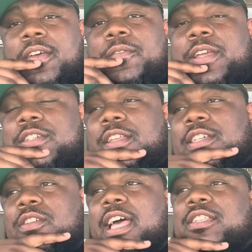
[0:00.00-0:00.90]
Visually.
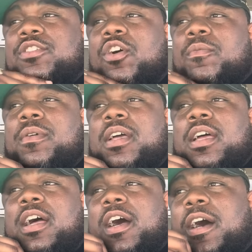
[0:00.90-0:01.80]
So that's dope.
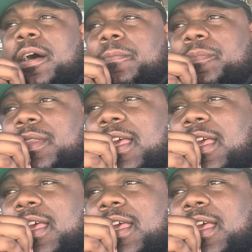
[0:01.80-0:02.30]
And